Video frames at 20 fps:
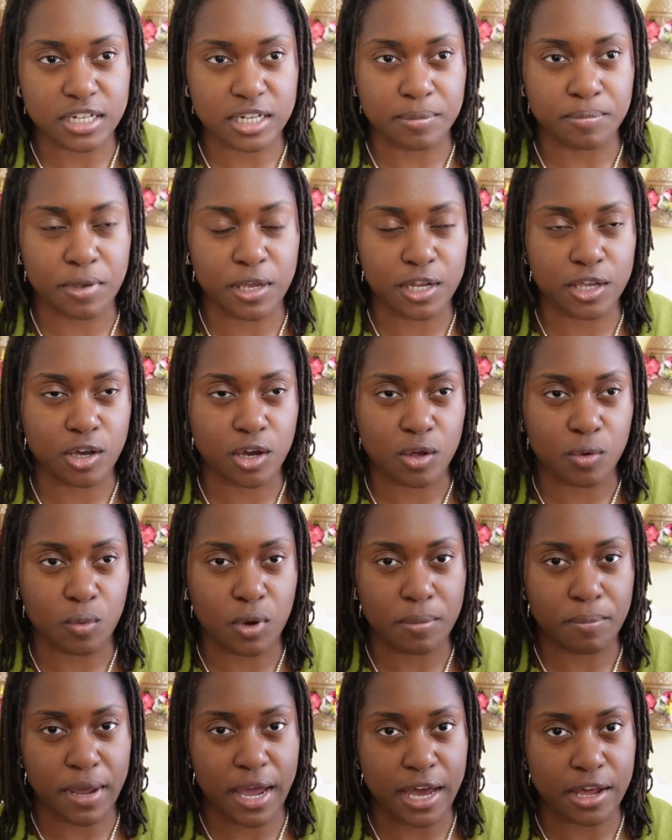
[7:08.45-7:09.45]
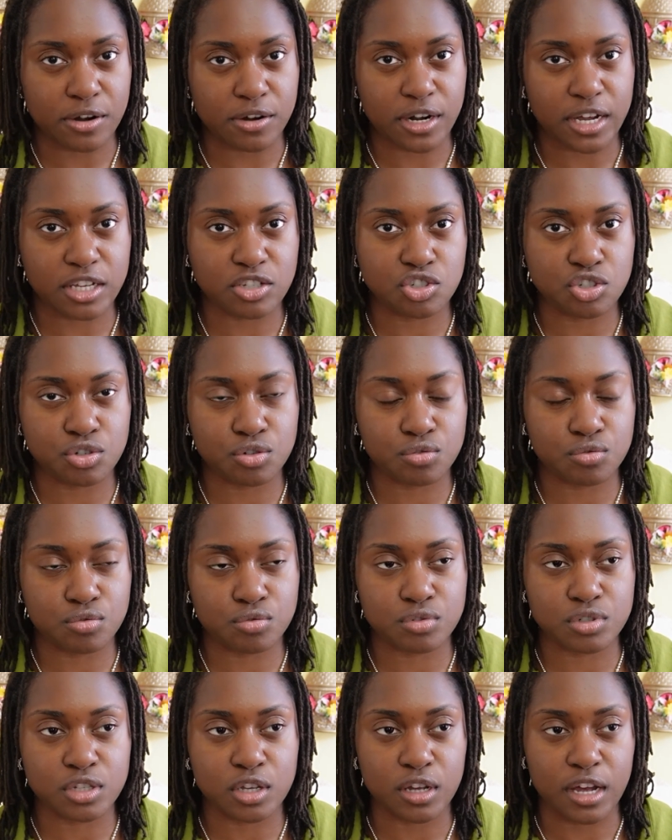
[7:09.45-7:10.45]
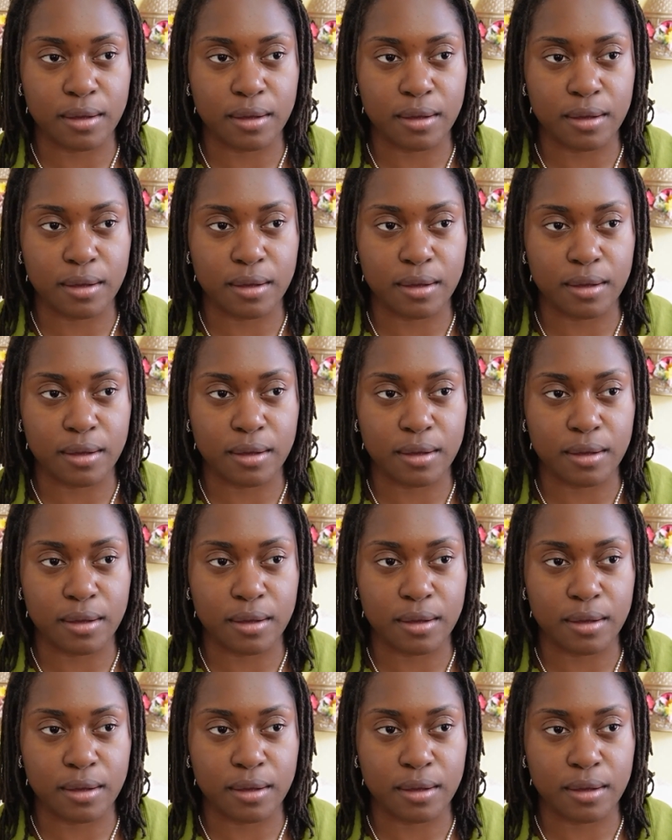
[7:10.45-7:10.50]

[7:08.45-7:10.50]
Depending on what pattern I choose,